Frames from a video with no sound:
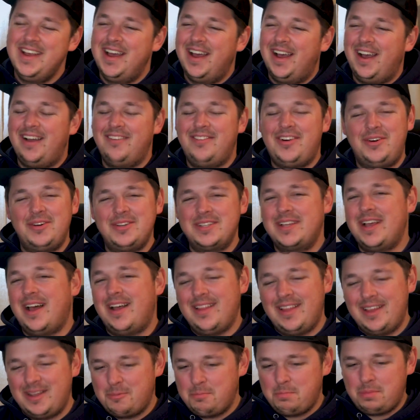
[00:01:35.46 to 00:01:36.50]
I've always got
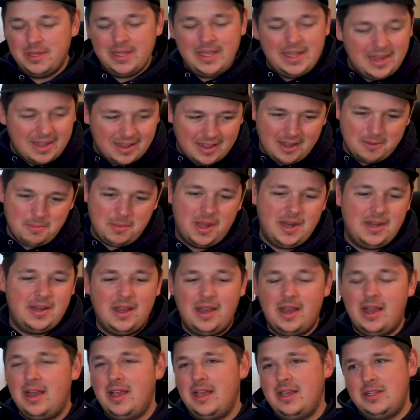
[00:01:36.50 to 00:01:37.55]
like bleeding on my
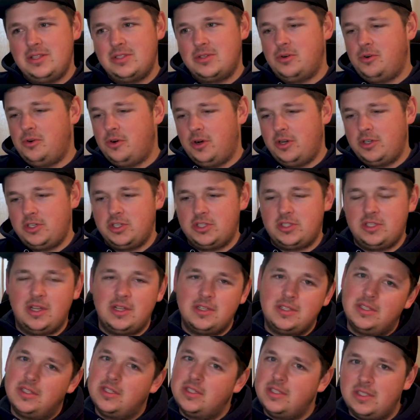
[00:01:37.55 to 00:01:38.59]
dyes, or it just
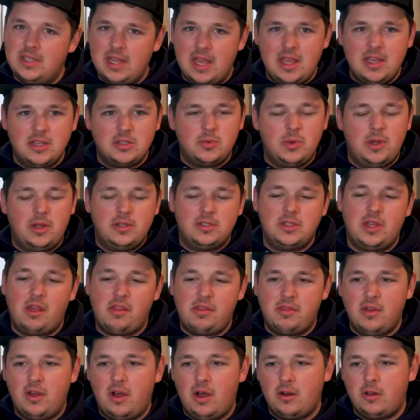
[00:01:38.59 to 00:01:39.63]
doesn't stay as well as I
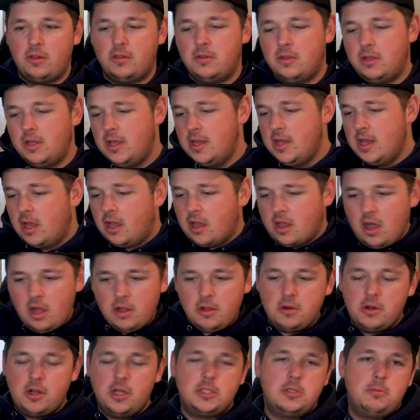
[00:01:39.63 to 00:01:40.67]
thought, or the
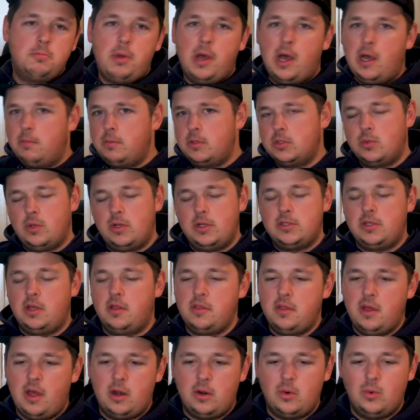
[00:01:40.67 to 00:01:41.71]
color doesn't pop as well as I
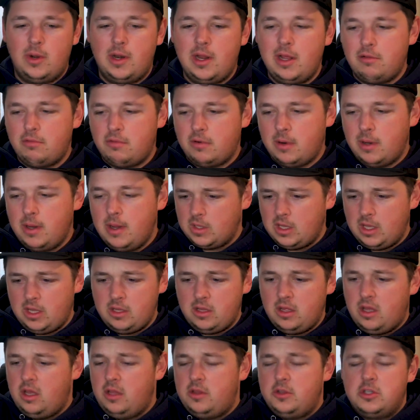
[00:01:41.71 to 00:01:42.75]
thought, or whatever.
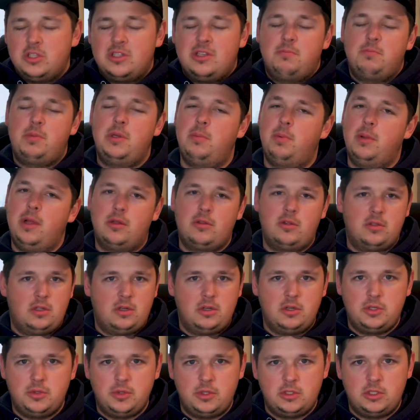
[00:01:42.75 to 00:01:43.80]
And there's some people out there that
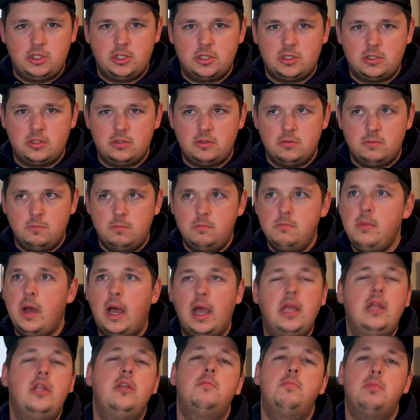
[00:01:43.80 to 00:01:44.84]
are doing just
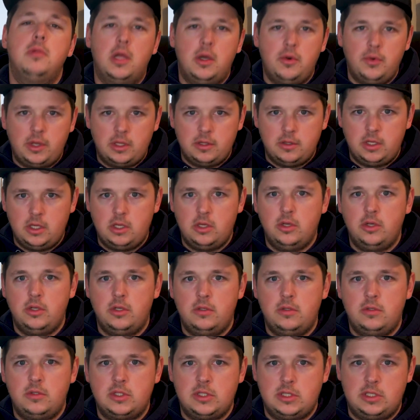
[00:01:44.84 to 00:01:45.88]
mind-blowingly
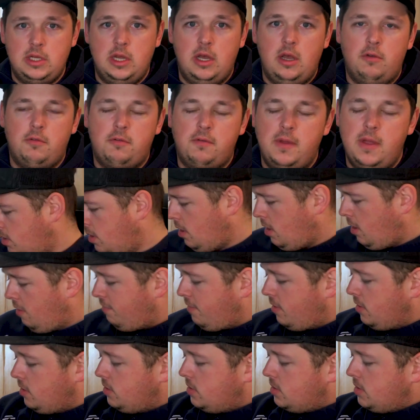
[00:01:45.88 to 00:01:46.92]
good stuff. I
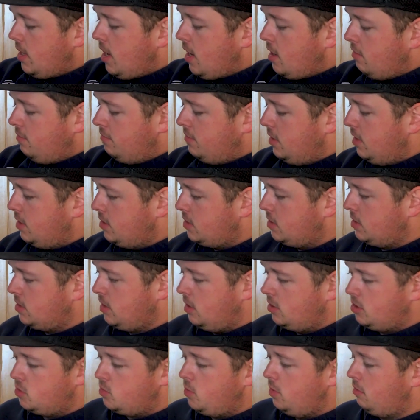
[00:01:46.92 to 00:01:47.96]
found a stack of discs. I
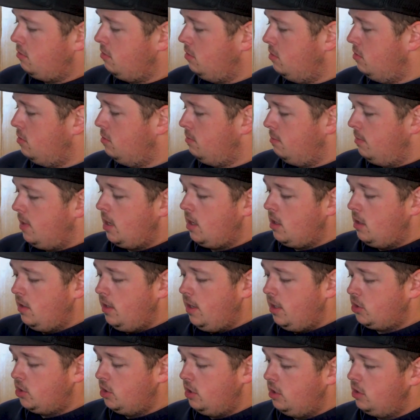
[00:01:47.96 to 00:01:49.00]
just went through my
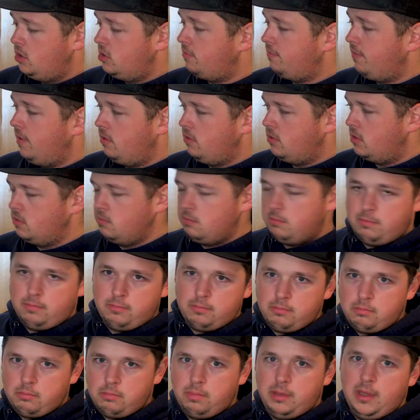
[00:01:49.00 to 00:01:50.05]
collection. I just found some
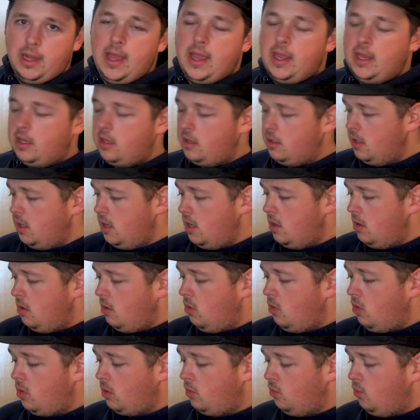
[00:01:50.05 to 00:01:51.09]
blank
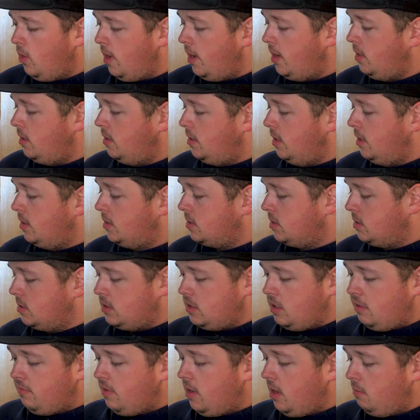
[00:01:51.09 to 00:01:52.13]
or white discs.
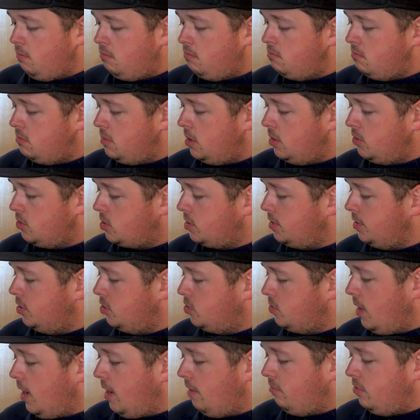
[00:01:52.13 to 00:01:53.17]
I've got mostly
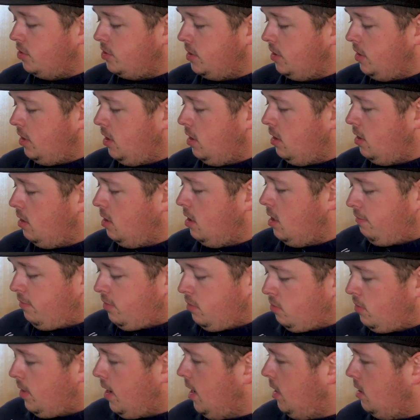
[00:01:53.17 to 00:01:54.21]
drivers in here, a
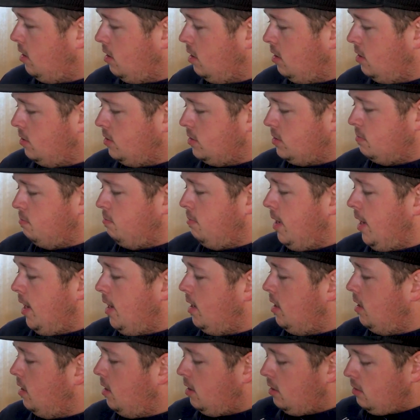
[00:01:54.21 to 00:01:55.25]
few Raiders,
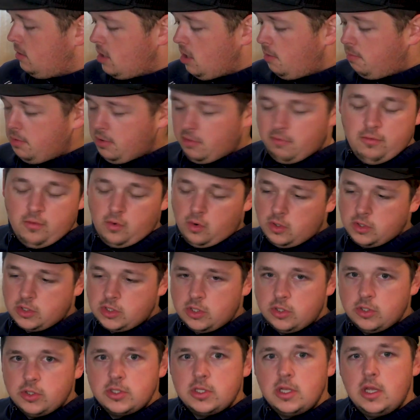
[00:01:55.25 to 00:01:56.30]
Maiden, a couple
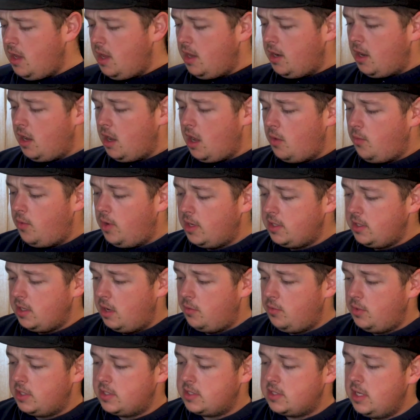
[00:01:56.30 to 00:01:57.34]
Enforcers, and I want
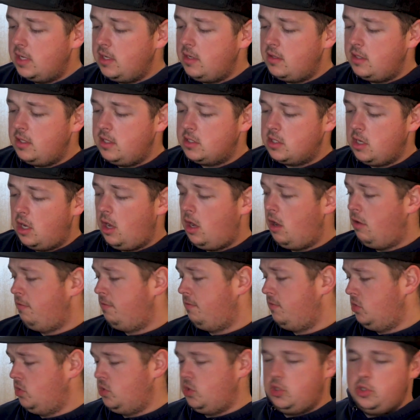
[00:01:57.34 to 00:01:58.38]
to send these
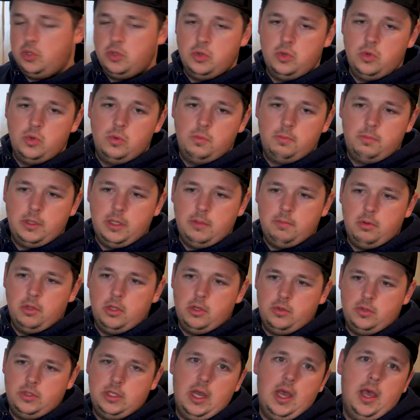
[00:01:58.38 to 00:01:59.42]
off to people
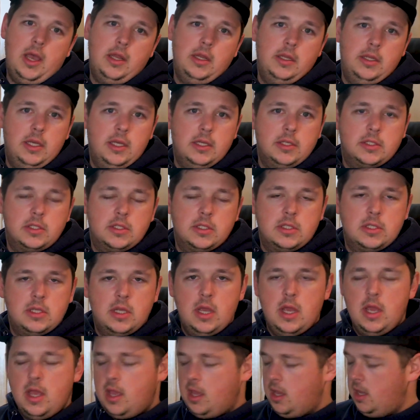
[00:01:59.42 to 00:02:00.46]
who dye discs.
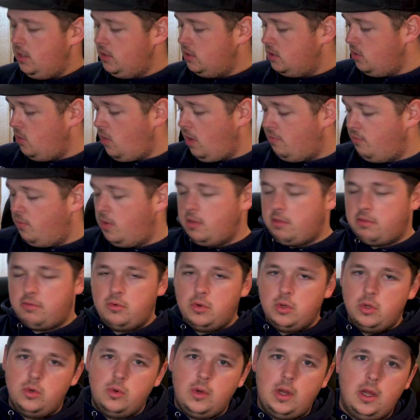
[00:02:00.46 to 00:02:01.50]
And so I've went through